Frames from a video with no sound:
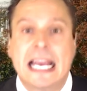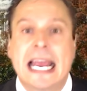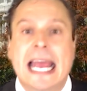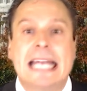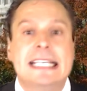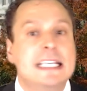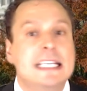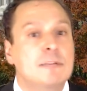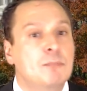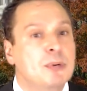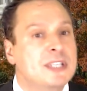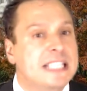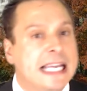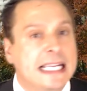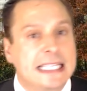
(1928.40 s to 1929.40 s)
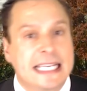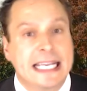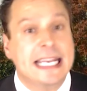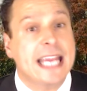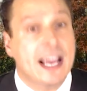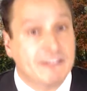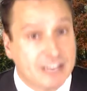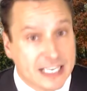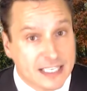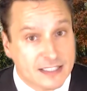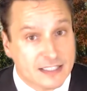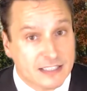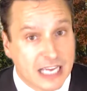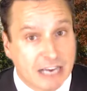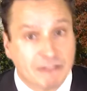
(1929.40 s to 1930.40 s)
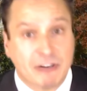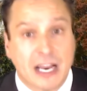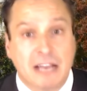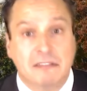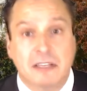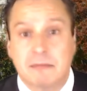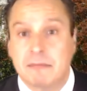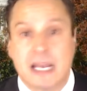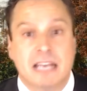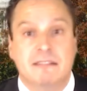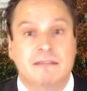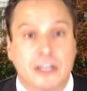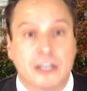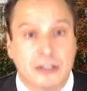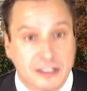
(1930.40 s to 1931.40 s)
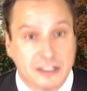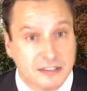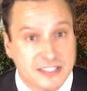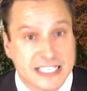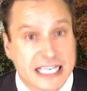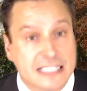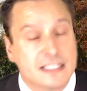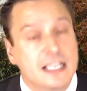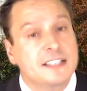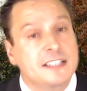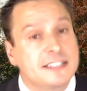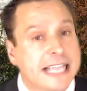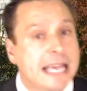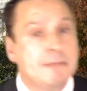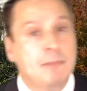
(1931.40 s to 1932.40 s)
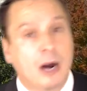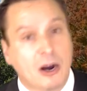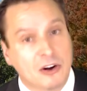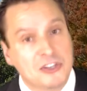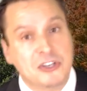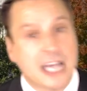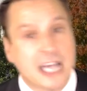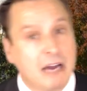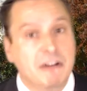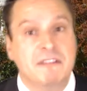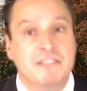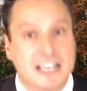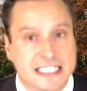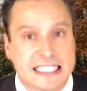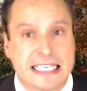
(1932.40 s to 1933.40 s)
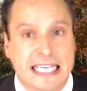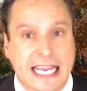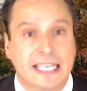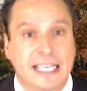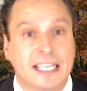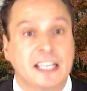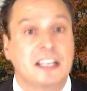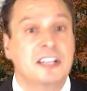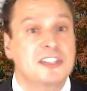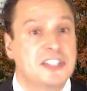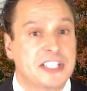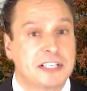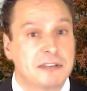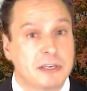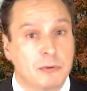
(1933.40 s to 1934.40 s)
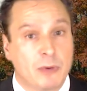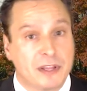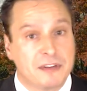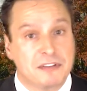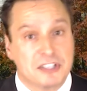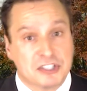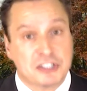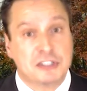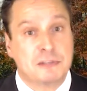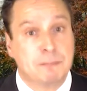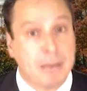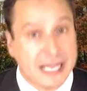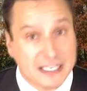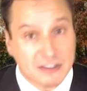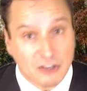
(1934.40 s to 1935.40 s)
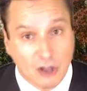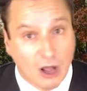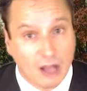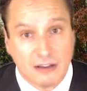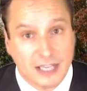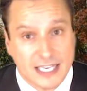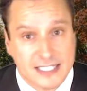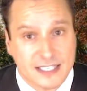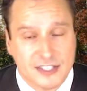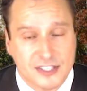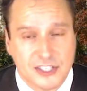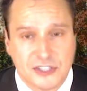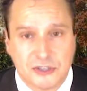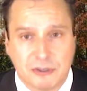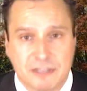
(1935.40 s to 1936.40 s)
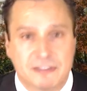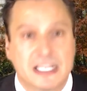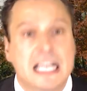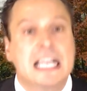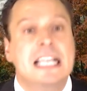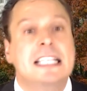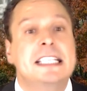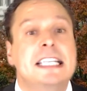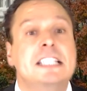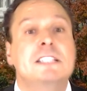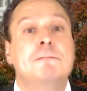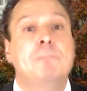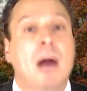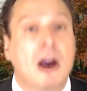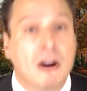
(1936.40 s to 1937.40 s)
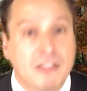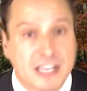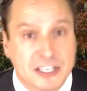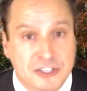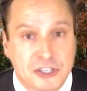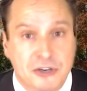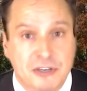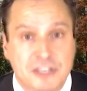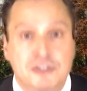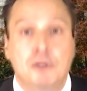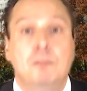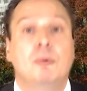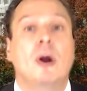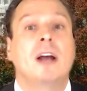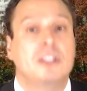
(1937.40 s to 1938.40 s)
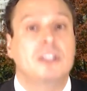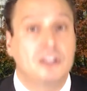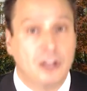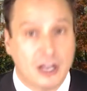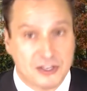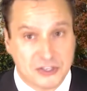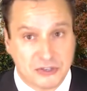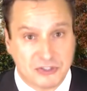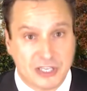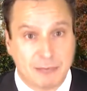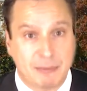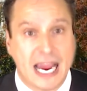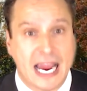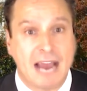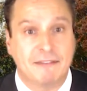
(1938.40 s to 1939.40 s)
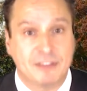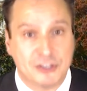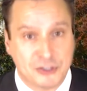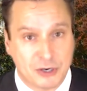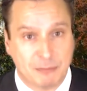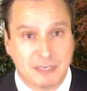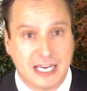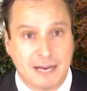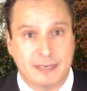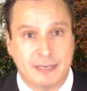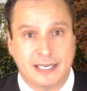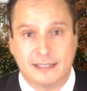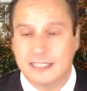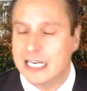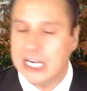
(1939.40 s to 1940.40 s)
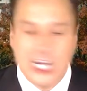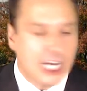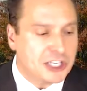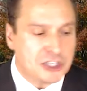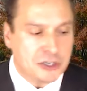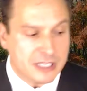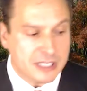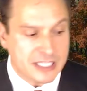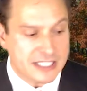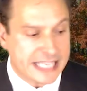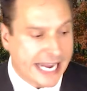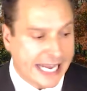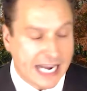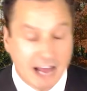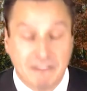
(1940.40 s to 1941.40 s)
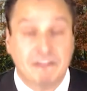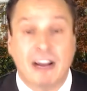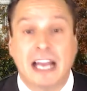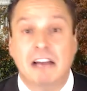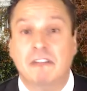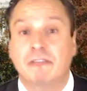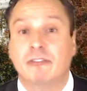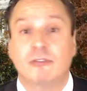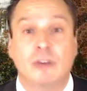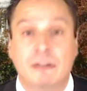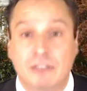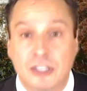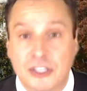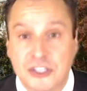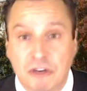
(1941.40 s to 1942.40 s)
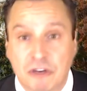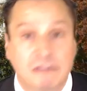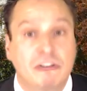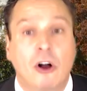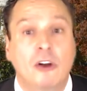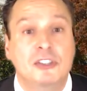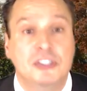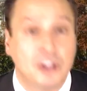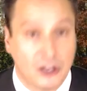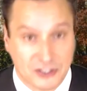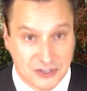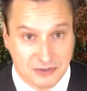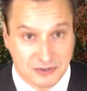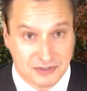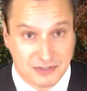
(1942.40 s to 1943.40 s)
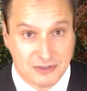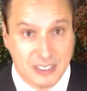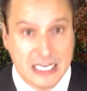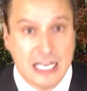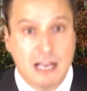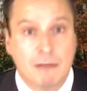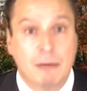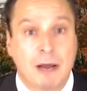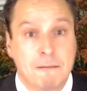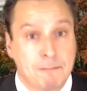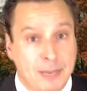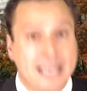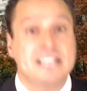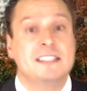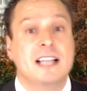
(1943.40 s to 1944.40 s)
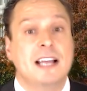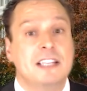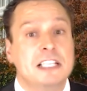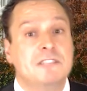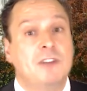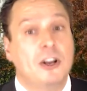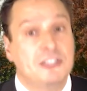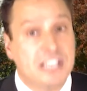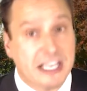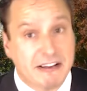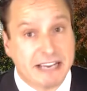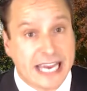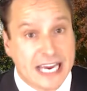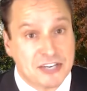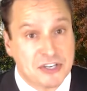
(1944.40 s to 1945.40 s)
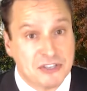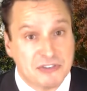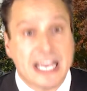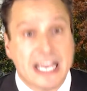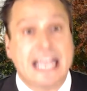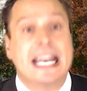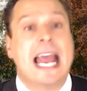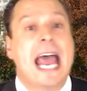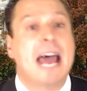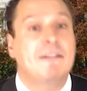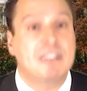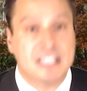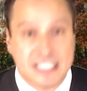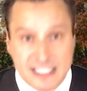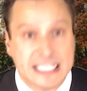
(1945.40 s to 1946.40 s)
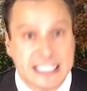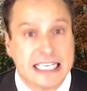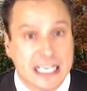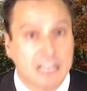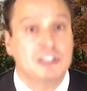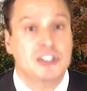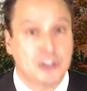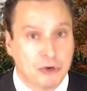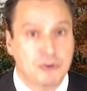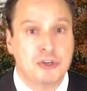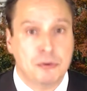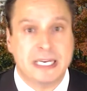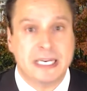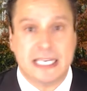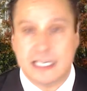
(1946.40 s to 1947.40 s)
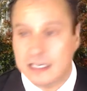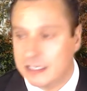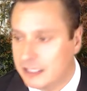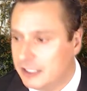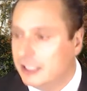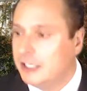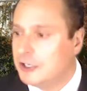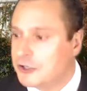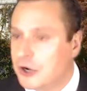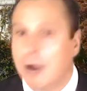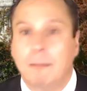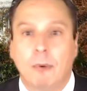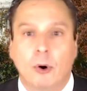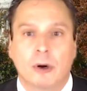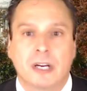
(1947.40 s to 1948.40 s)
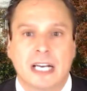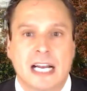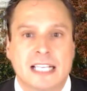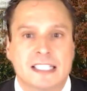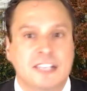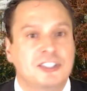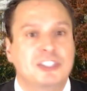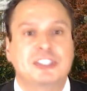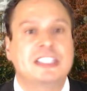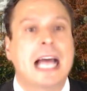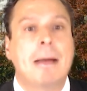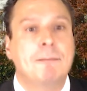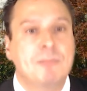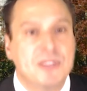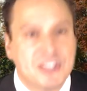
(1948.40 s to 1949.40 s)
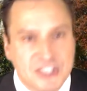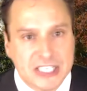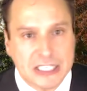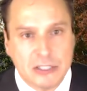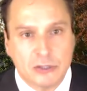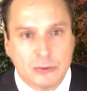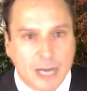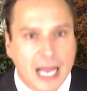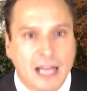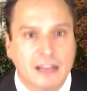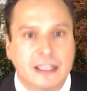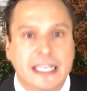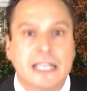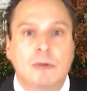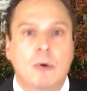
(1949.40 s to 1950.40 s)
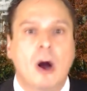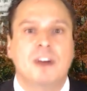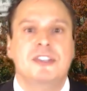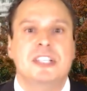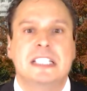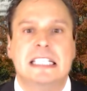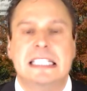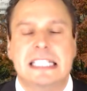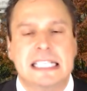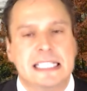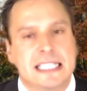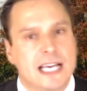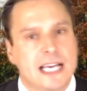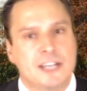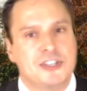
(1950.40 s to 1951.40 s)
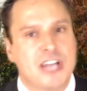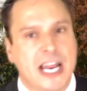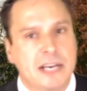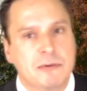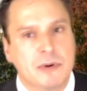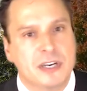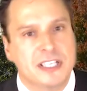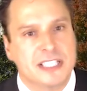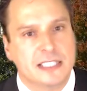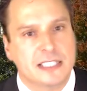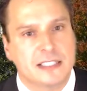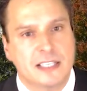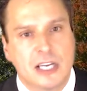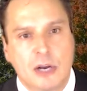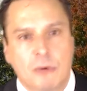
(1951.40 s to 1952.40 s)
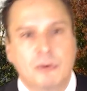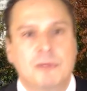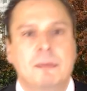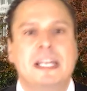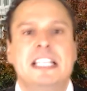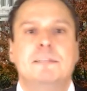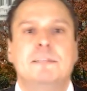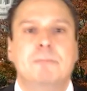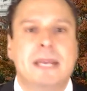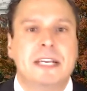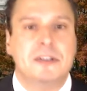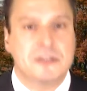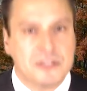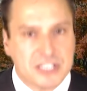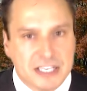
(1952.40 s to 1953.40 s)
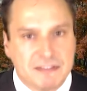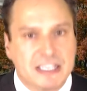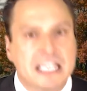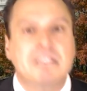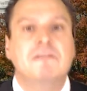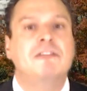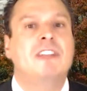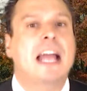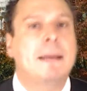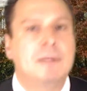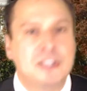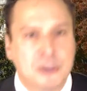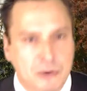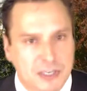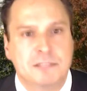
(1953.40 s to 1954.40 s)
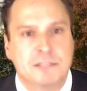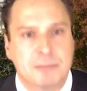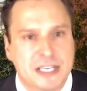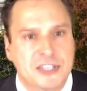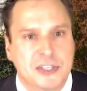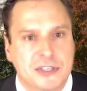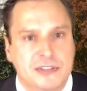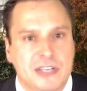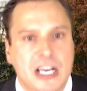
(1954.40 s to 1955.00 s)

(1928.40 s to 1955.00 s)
and didn't present any evidence and frankly made very little sense. State bars are now investigating and considering whether to suspend law licenses or even disbar the attorneys who brought the lawsuits on behalf of the Trump campaign. Attorneys cannot file frivolous or false lawsuits. But based on these false allegations and advocacy on social media, Trump organized a Stop the Steal rally in Washington, D.C. on January 6th with many speakers giving inflammatory speeches.